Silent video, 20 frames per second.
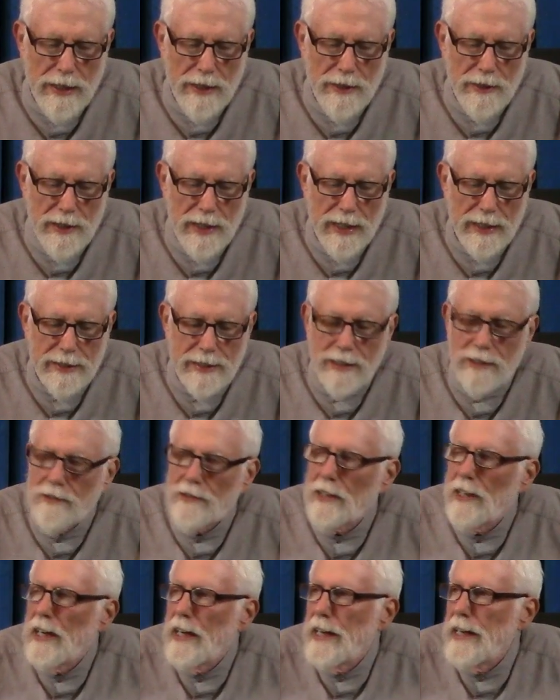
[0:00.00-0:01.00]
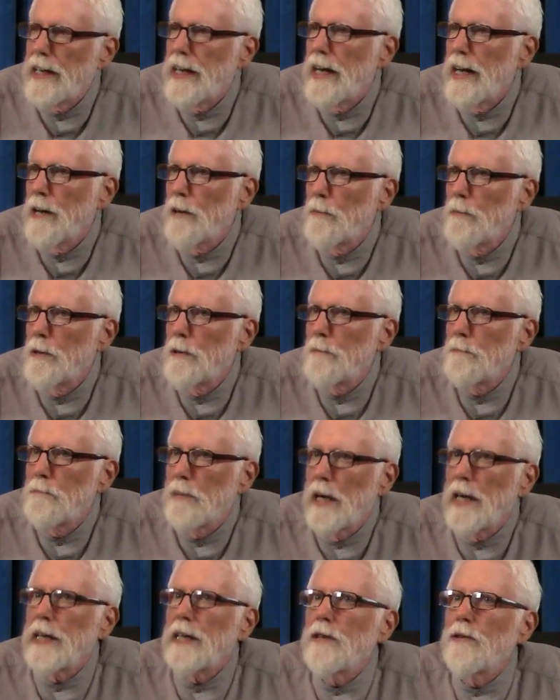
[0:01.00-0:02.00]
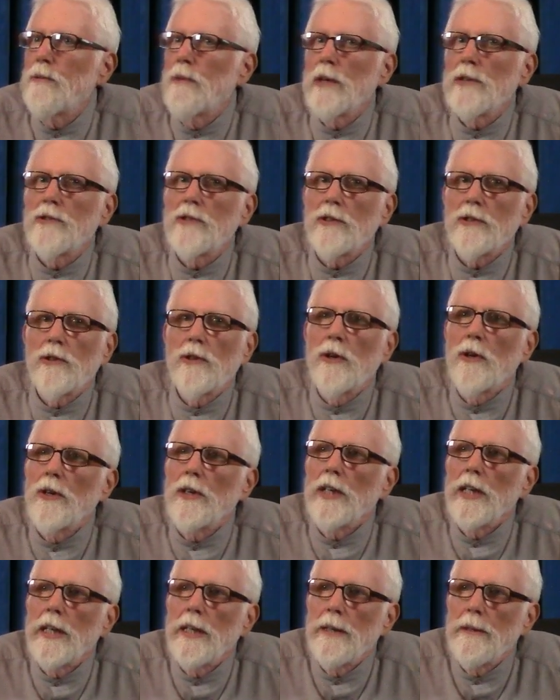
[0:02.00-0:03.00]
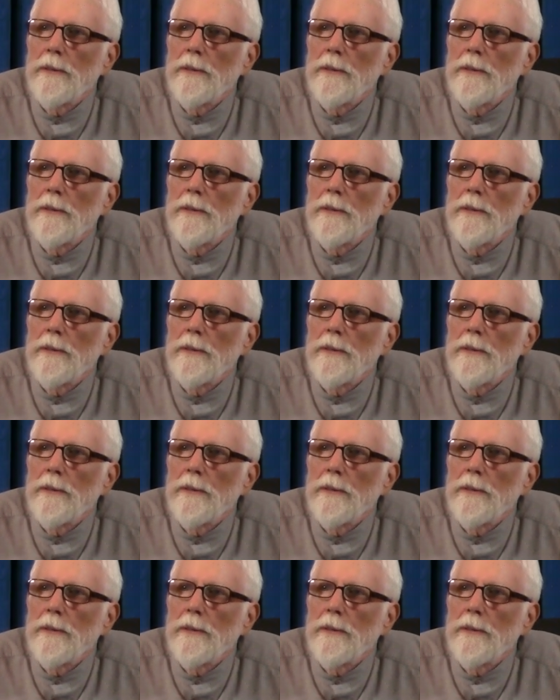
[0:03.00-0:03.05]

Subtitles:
that this guy, Albert Pike, wasn't corny.